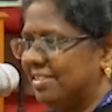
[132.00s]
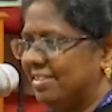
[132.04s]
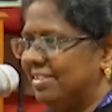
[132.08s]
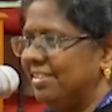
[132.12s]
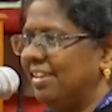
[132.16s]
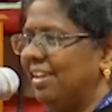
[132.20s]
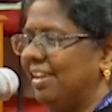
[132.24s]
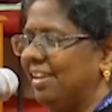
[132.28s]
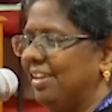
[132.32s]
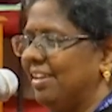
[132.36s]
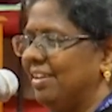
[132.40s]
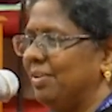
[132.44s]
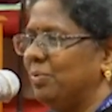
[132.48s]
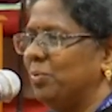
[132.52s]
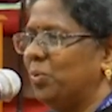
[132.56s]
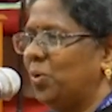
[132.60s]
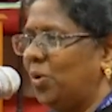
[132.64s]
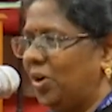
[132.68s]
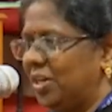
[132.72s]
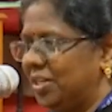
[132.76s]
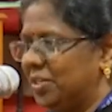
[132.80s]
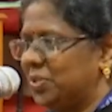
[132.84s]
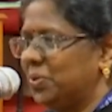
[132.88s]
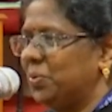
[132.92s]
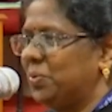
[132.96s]
they
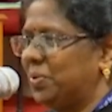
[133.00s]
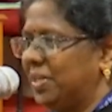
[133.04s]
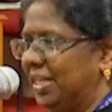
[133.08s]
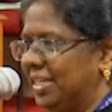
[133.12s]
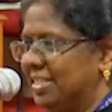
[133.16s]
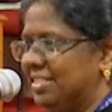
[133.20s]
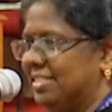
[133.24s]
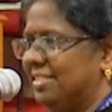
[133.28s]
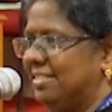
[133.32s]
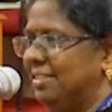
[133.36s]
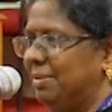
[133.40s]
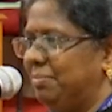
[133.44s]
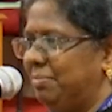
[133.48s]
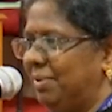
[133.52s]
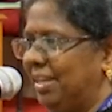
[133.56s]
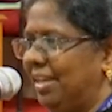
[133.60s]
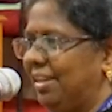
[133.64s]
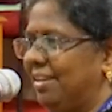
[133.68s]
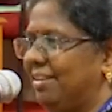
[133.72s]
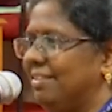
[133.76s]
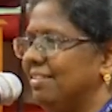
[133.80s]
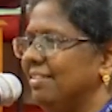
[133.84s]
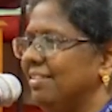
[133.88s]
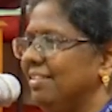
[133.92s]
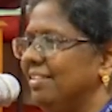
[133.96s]
want to test the
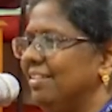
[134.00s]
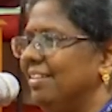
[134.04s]
blood,